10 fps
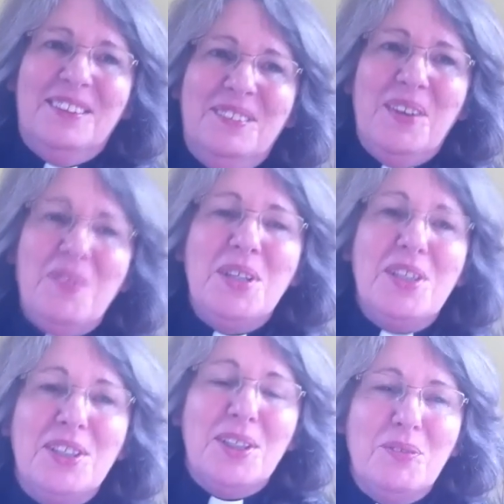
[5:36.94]
Well, we
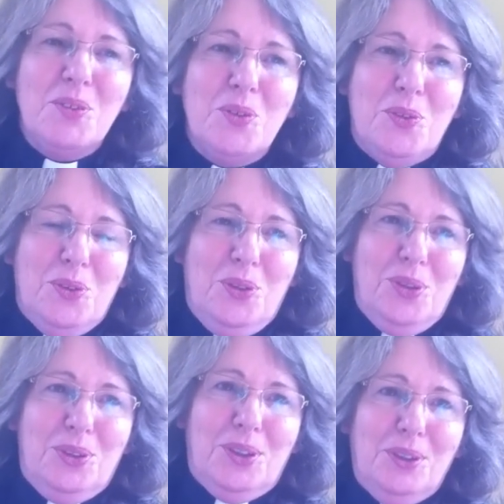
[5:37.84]
did have lots of
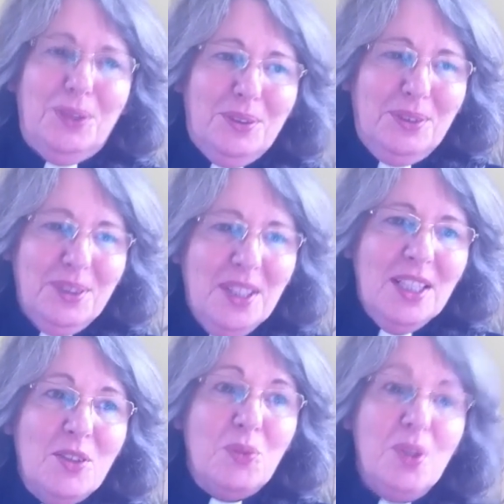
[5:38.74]
colour.
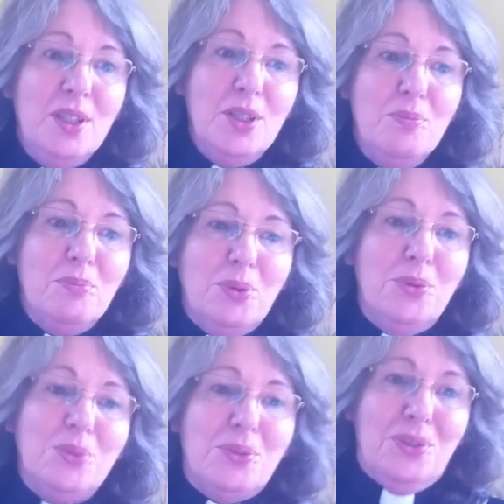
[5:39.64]
It's really
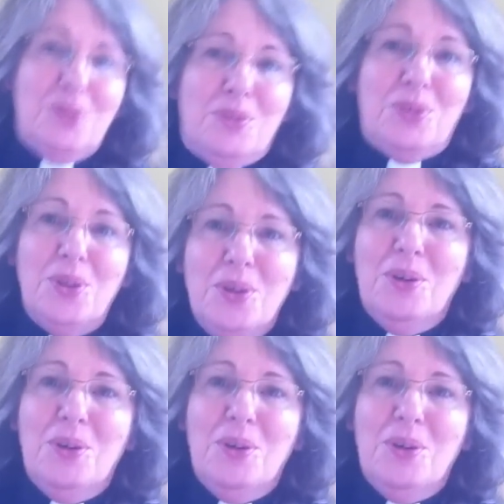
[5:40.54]
important.